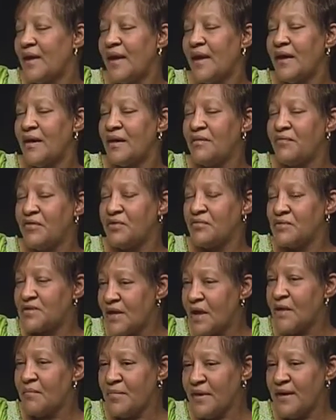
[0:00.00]
And if you
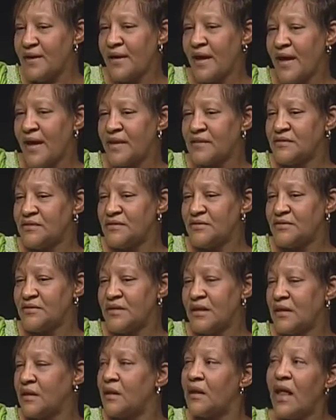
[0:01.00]
tell me an answer
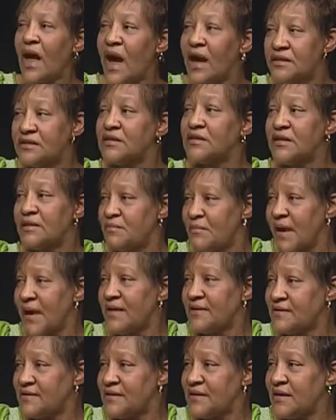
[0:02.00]
that logically
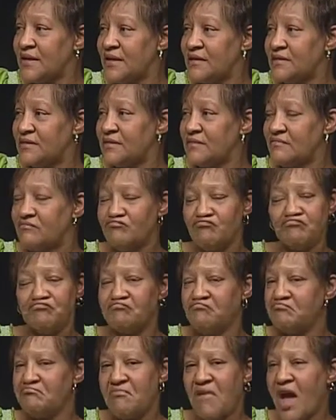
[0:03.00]
makes sense,
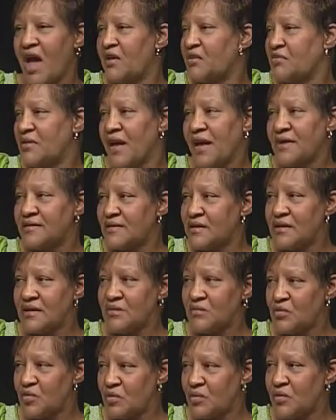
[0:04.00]
I don't ask
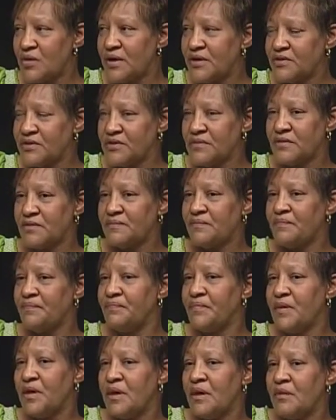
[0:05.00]
any more questions.
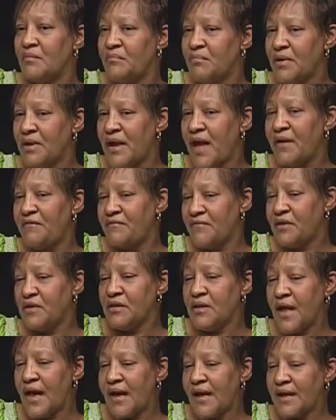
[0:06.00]
But I
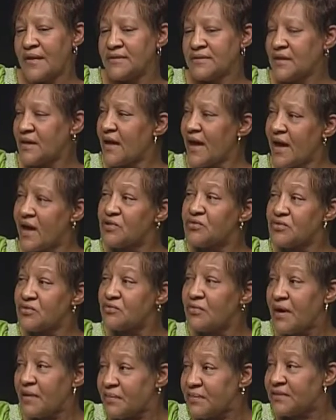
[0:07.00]
feel like as a
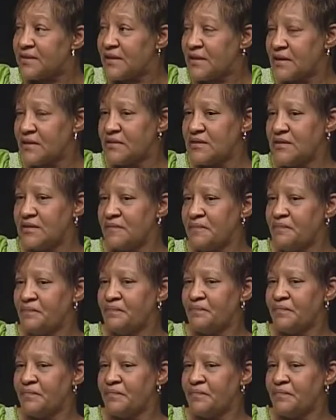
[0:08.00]
council representative,